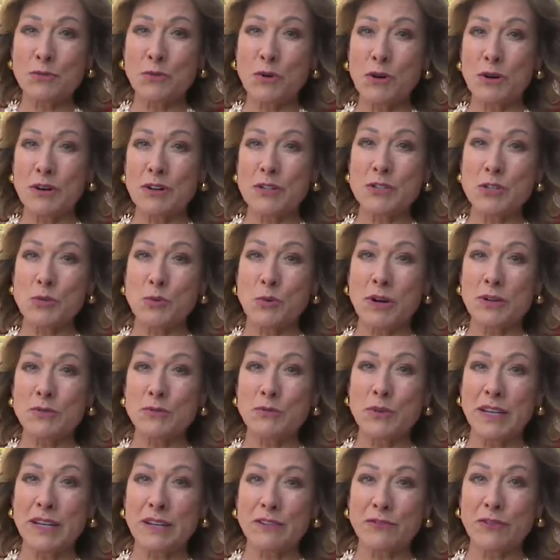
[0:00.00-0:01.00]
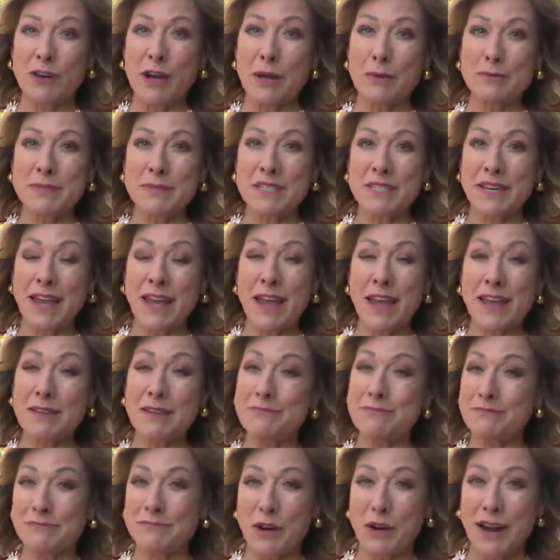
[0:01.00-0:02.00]
awards one week from
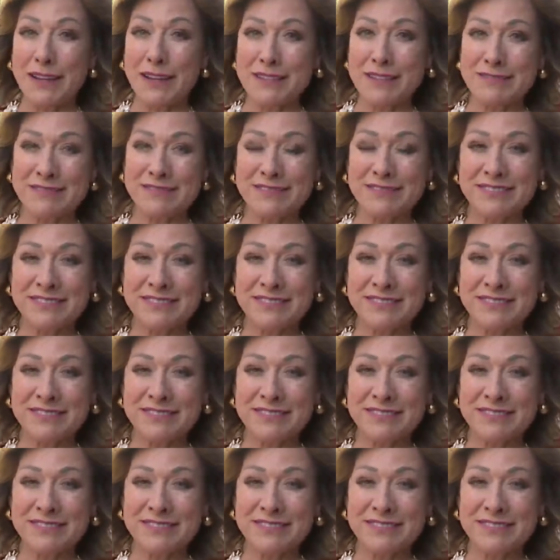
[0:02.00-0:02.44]
today. Brian?